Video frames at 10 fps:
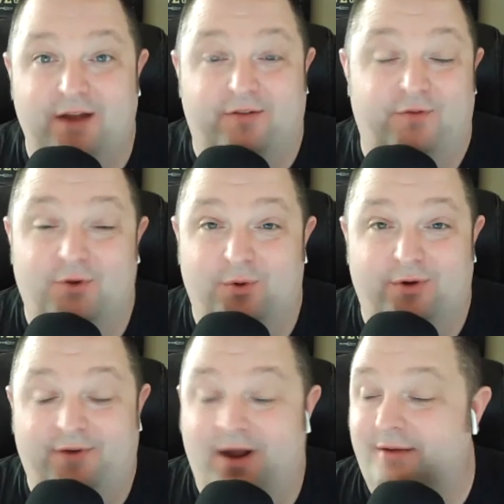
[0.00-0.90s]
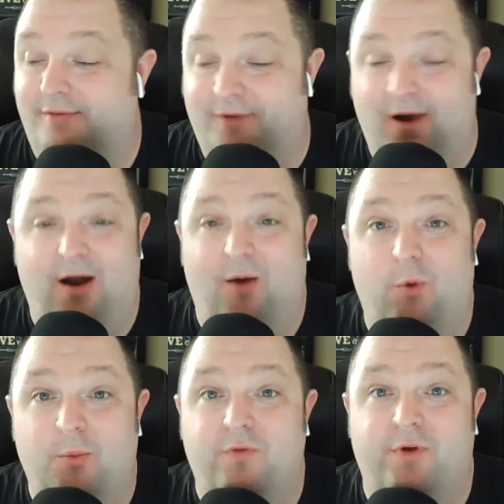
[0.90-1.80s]
If you don't want to fight, fine. We're
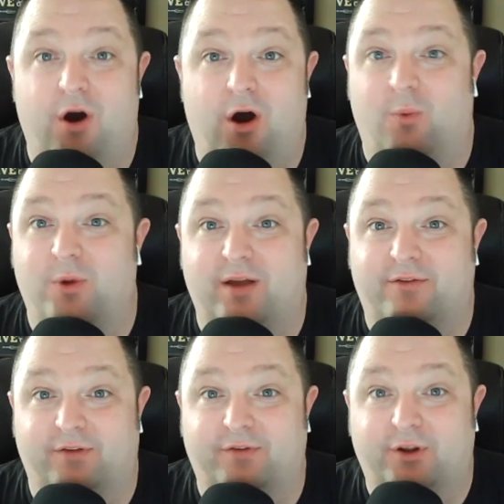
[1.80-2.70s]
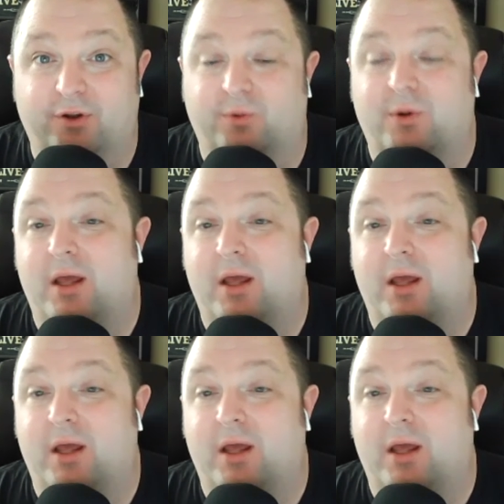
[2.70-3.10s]
moving on. We got stuff to do.